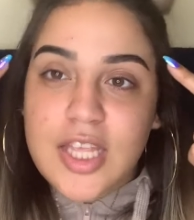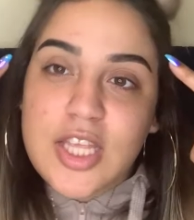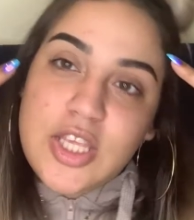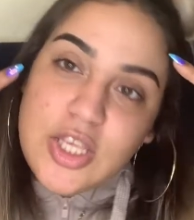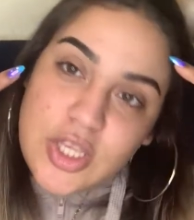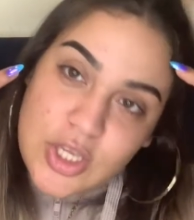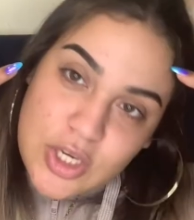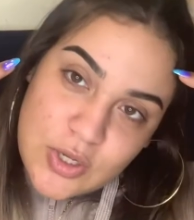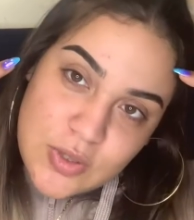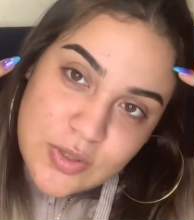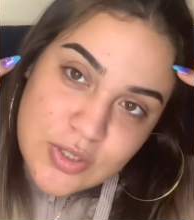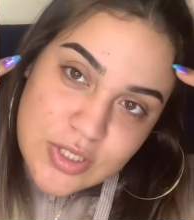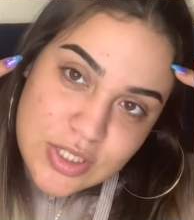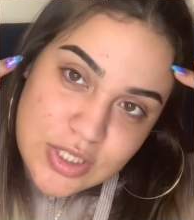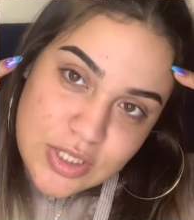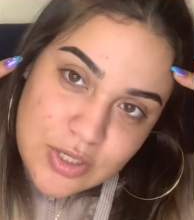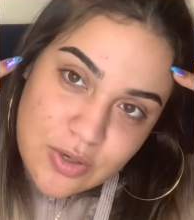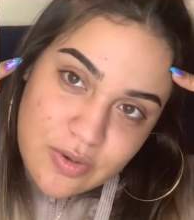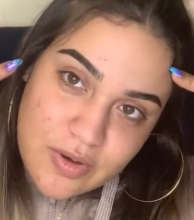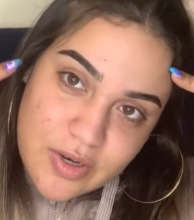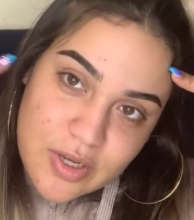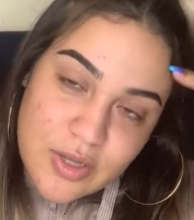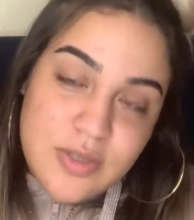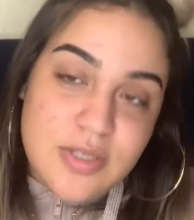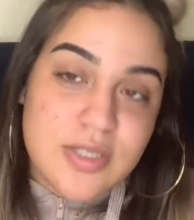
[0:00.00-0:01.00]

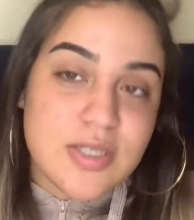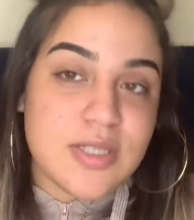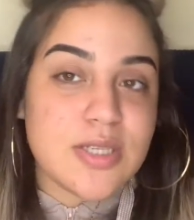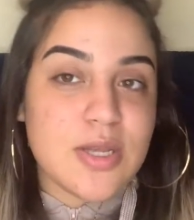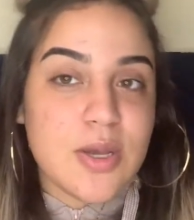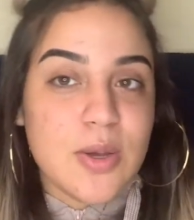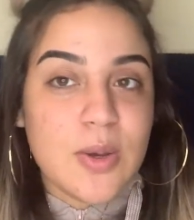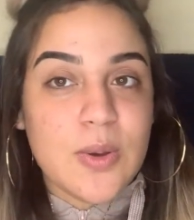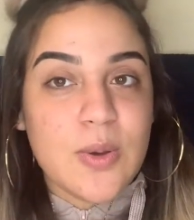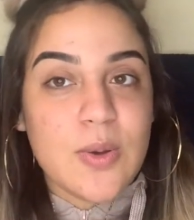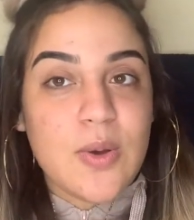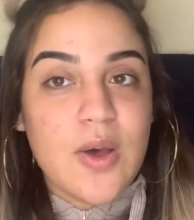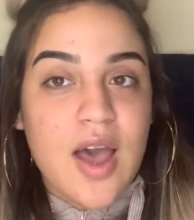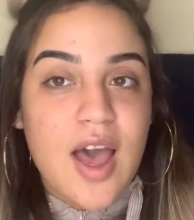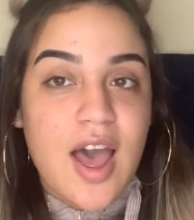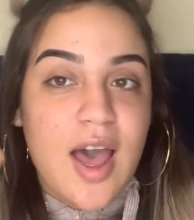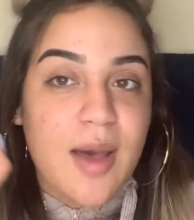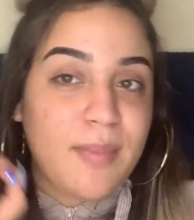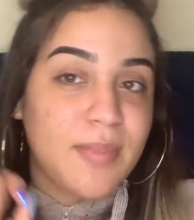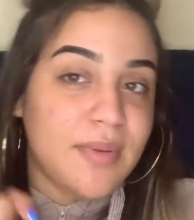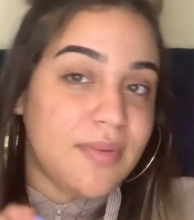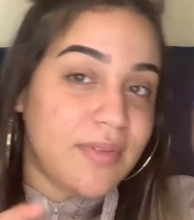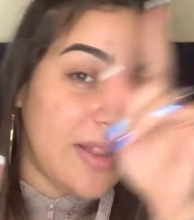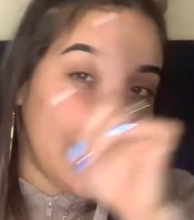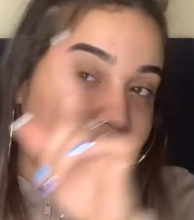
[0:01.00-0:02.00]
tutorial, so
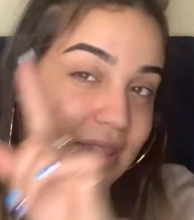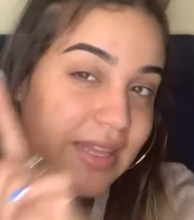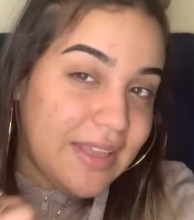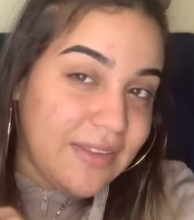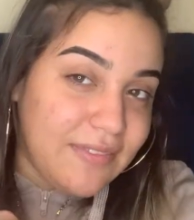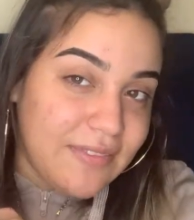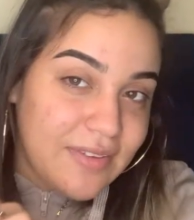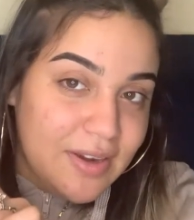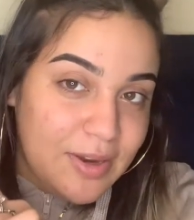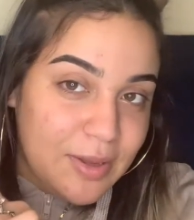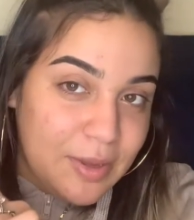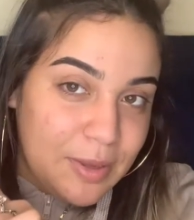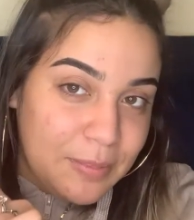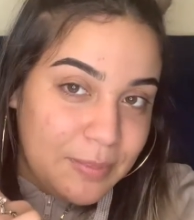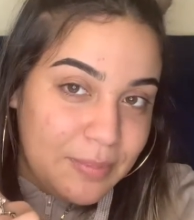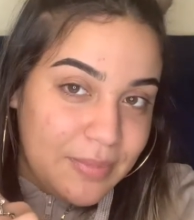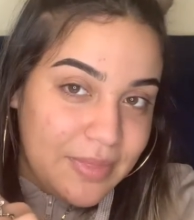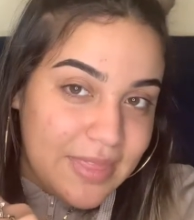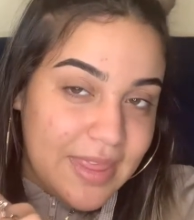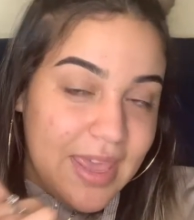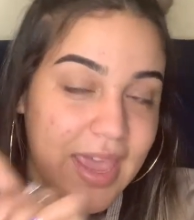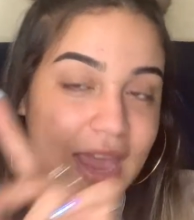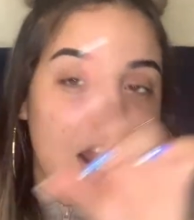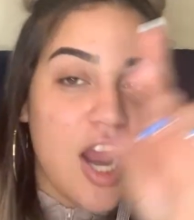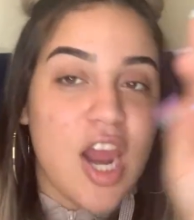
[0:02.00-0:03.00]
I'm gonna leave it up
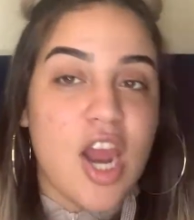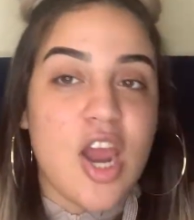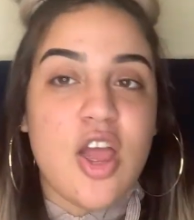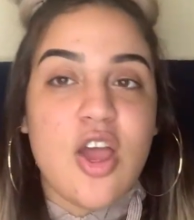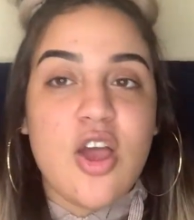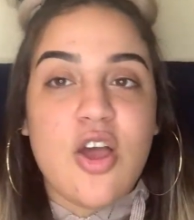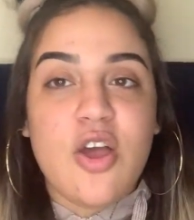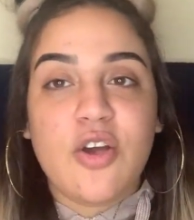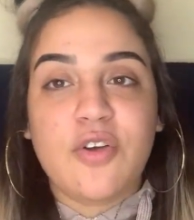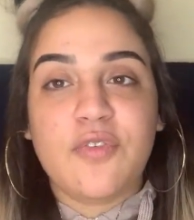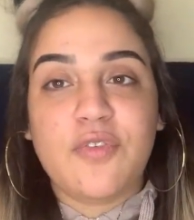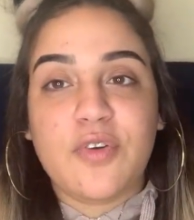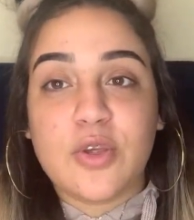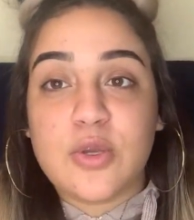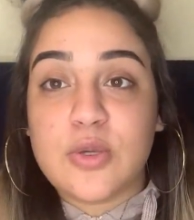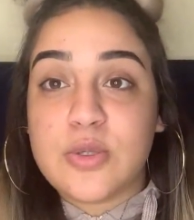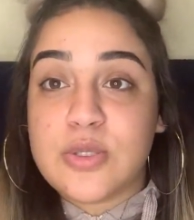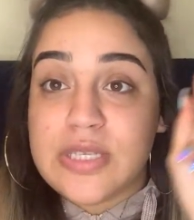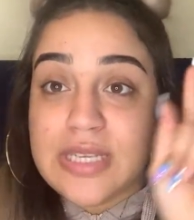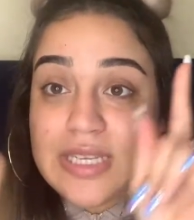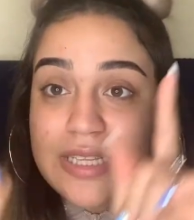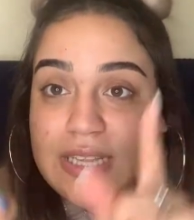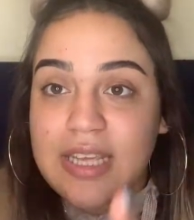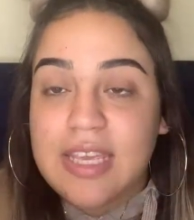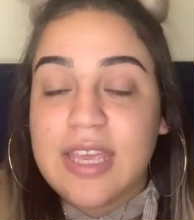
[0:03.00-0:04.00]
there for you
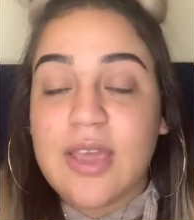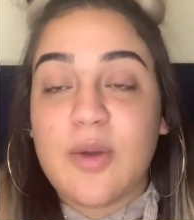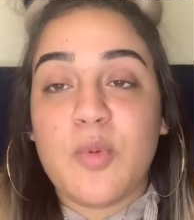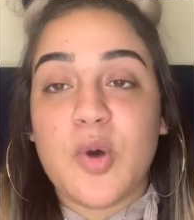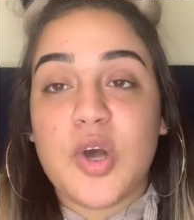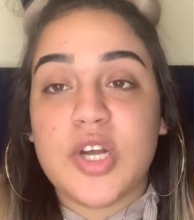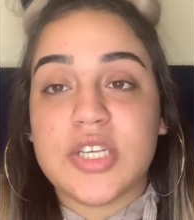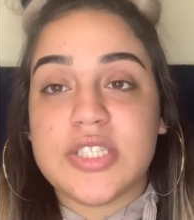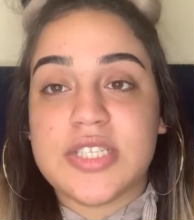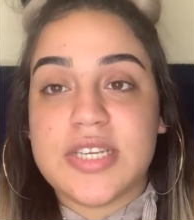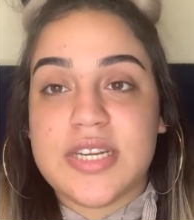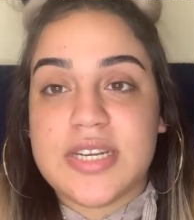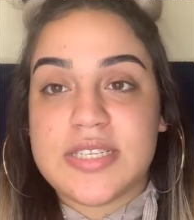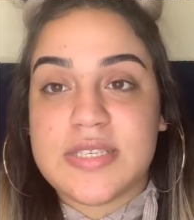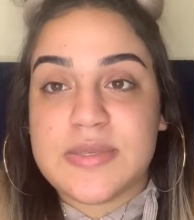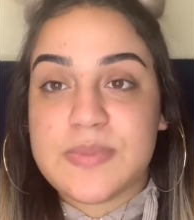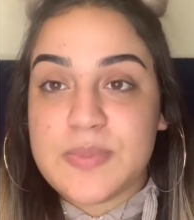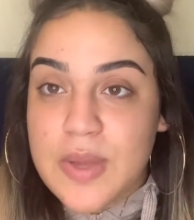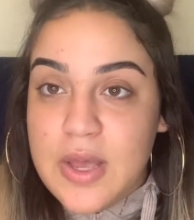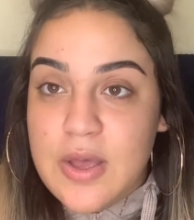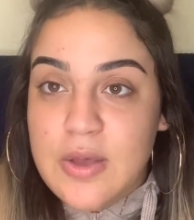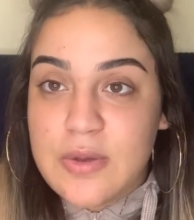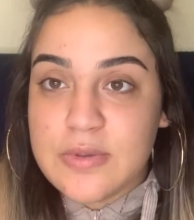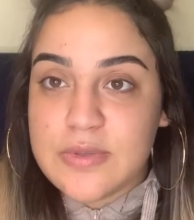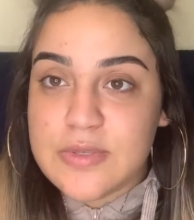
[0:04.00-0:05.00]
to click and watch it as
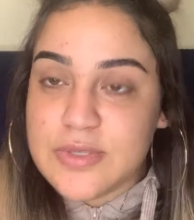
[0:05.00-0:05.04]
well.